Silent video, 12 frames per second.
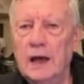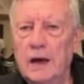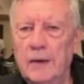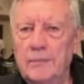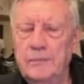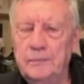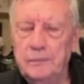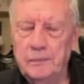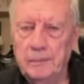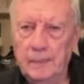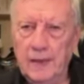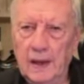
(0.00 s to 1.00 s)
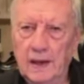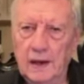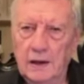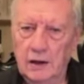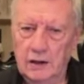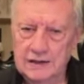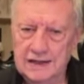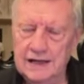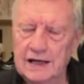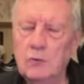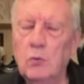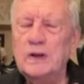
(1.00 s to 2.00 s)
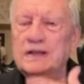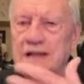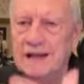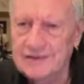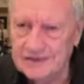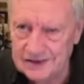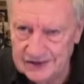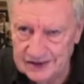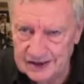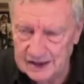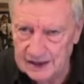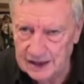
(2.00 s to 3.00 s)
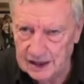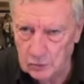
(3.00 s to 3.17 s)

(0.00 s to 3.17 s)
they didn't witness the scene.